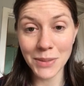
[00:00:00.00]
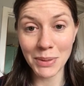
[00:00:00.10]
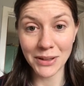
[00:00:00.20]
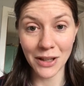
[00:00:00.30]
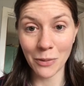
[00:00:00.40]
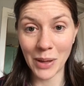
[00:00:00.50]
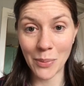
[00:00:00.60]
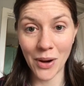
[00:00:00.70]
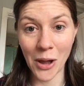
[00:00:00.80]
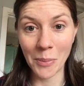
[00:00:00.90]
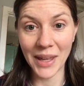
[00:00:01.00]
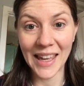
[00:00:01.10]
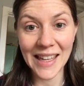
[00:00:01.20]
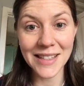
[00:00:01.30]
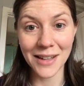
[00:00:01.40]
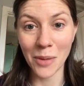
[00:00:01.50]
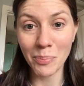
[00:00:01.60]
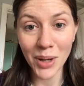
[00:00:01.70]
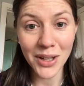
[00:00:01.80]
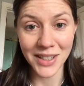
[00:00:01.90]
build other people up isn't a
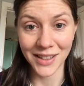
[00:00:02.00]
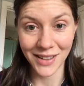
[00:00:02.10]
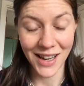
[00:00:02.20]
burden.